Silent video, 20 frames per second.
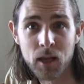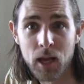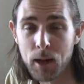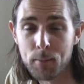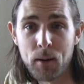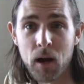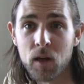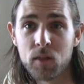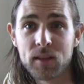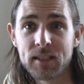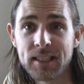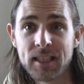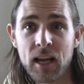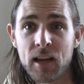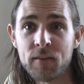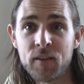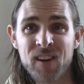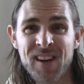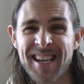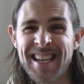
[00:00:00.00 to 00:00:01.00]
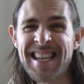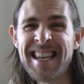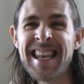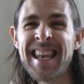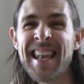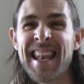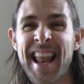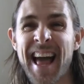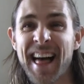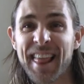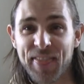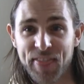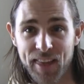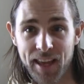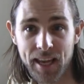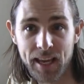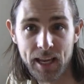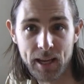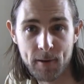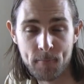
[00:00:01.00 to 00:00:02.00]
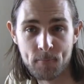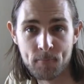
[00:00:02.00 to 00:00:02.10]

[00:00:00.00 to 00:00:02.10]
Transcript: about this life here nothing